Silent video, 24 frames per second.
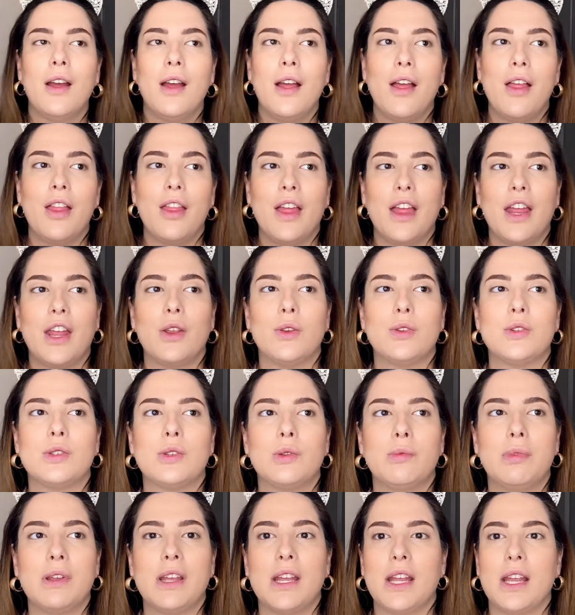they used to
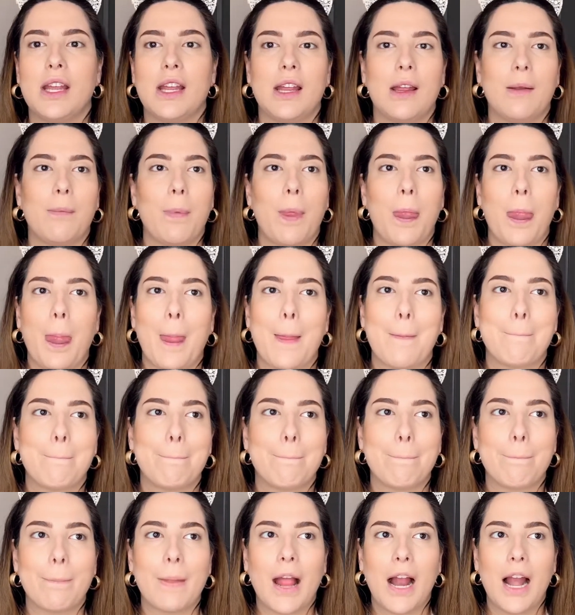be
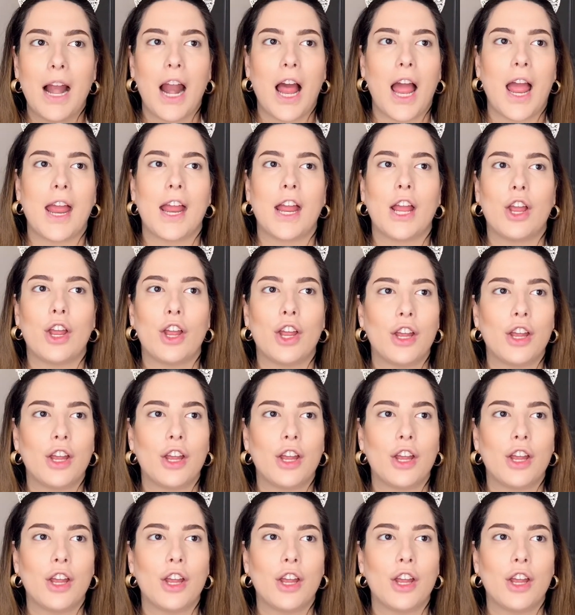like